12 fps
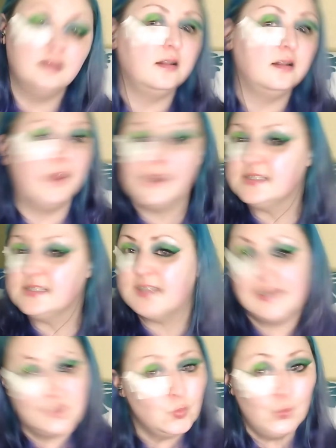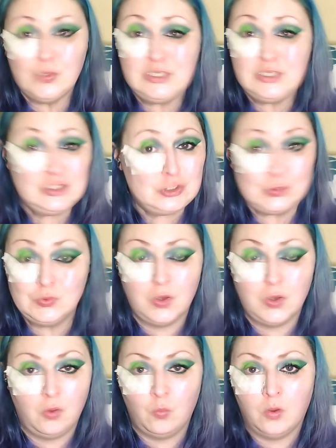Like I said, we do
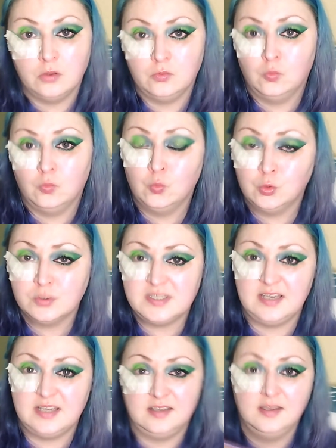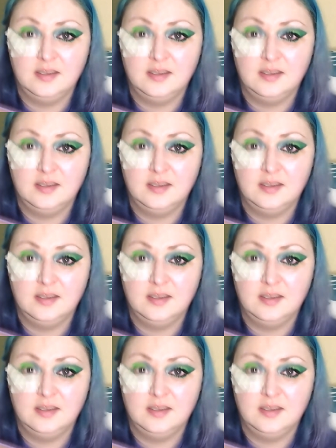not want water